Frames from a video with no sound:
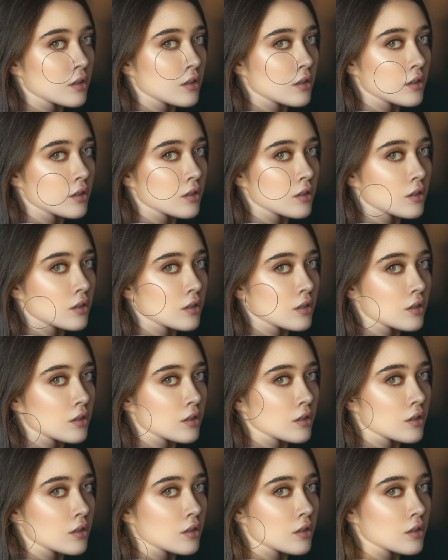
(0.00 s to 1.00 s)

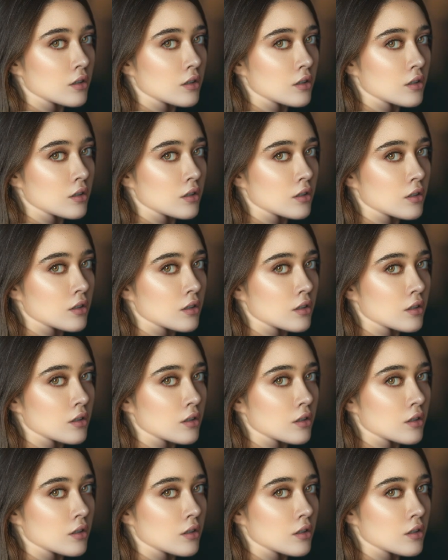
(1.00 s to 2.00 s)

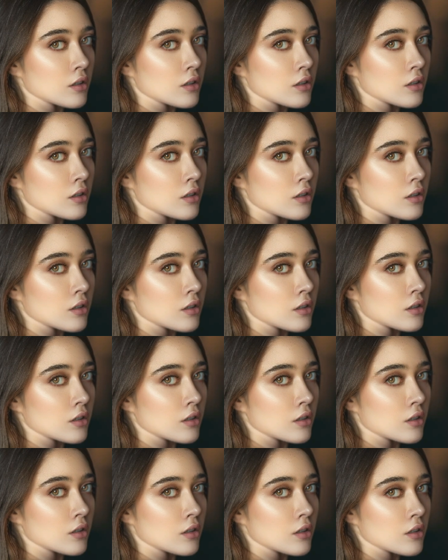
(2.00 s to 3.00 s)

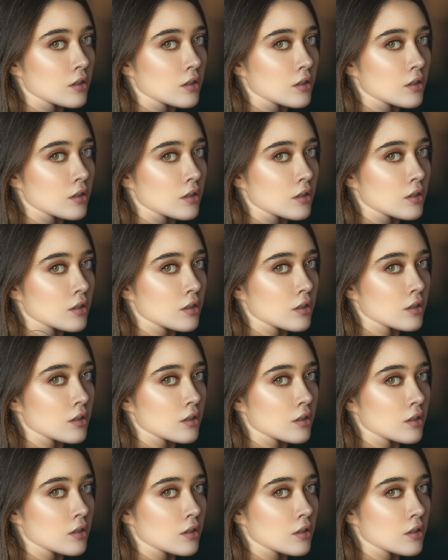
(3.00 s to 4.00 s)

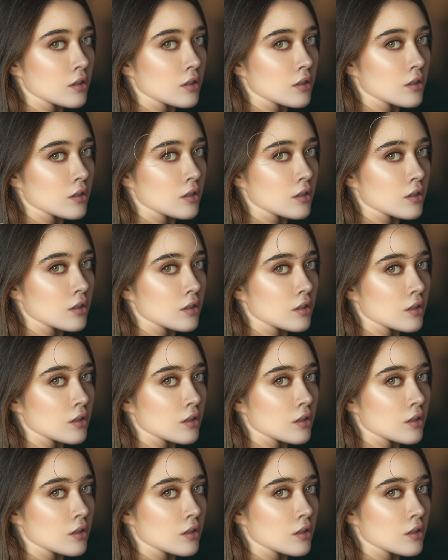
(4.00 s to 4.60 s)
[no speech]